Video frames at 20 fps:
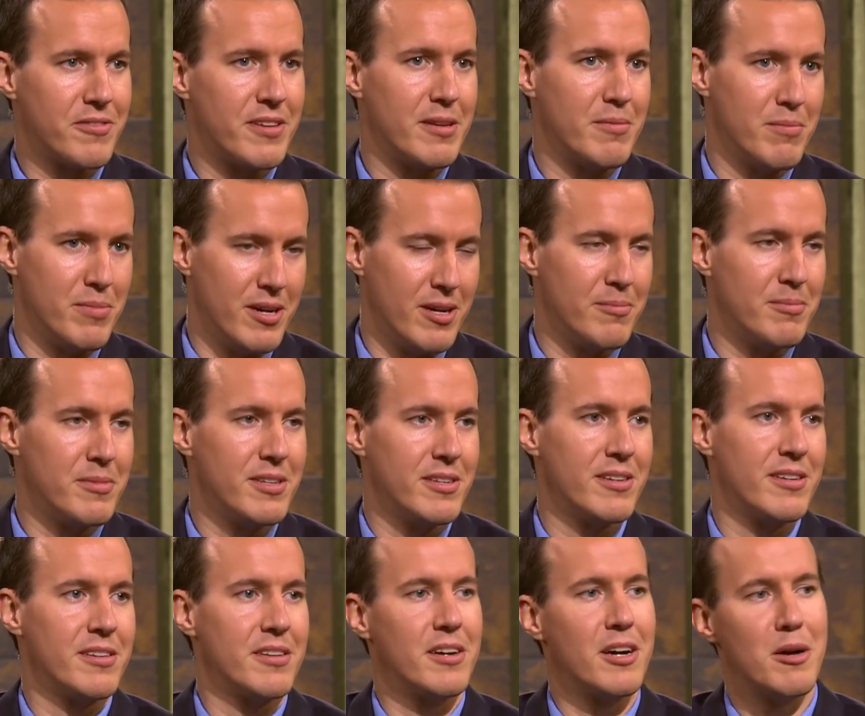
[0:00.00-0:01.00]
they bought me
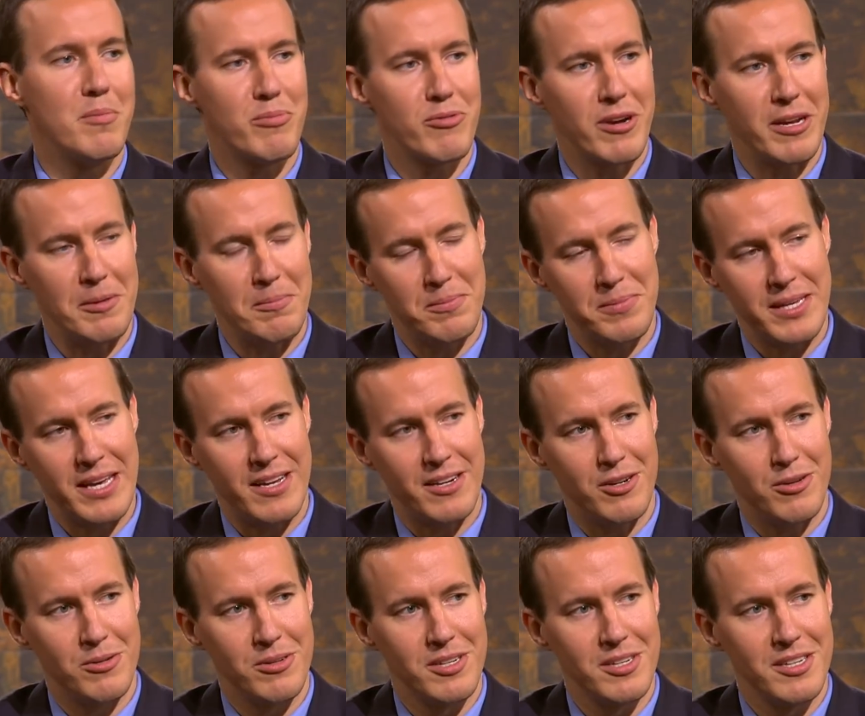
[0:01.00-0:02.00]
an upright
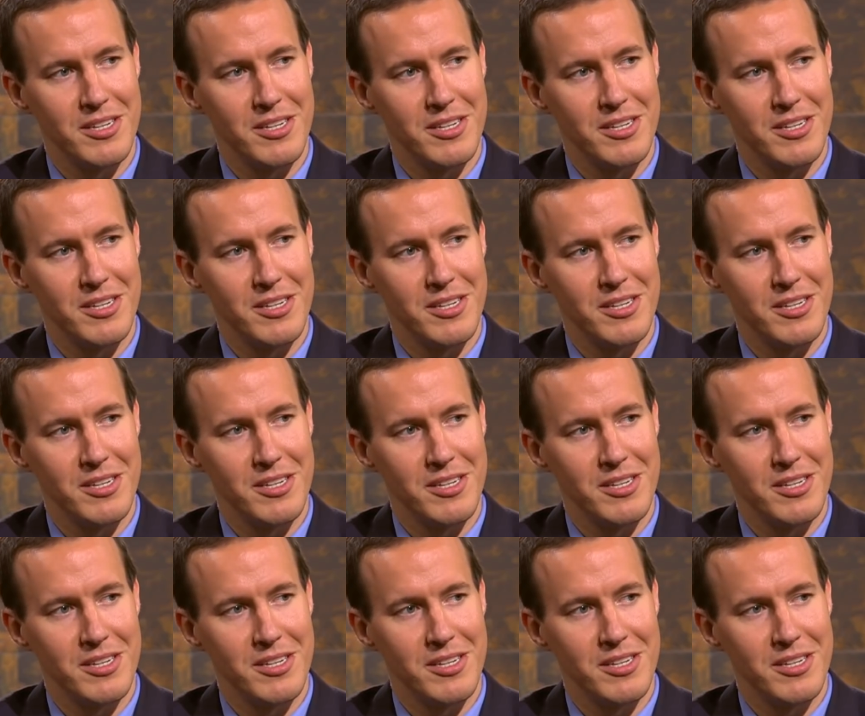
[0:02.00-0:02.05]
piano,